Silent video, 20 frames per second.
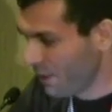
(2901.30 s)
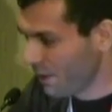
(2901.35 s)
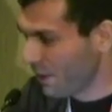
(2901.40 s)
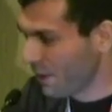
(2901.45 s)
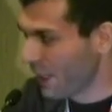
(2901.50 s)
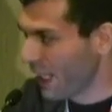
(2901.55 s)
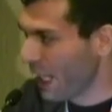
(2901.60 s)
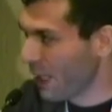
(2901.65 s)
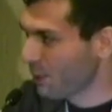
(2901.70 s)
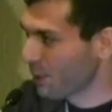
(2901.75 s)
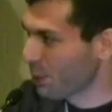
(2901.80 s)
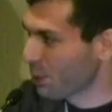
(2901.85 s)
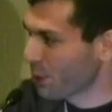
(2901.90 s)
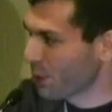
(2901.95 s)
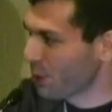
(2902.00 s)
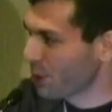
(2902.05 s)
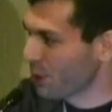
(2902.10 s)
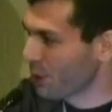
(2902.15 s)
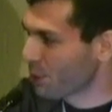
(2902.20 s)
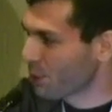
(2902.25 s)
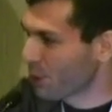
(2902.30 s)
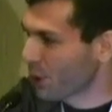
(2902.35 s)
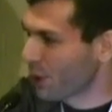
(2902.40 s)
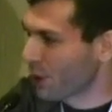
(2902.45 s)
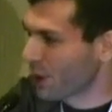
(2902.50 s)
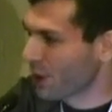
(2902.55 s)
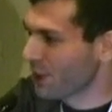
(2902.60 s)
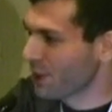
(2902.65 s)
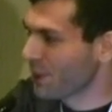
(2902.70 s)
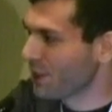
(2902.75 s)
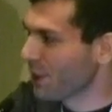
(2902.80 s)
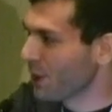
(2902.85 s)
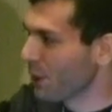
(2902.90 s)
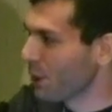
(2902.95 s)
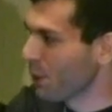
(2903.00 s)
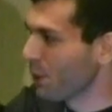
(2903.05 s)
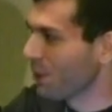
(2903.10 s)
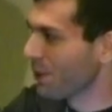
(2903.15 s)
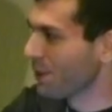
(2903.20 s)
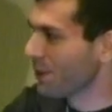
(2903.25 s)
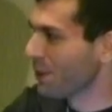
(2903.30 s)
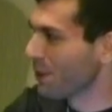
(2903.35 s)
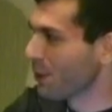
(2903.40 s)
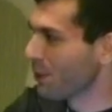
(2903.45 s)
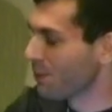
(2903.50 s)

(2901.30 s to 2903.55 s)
apps were using ProGuard. So,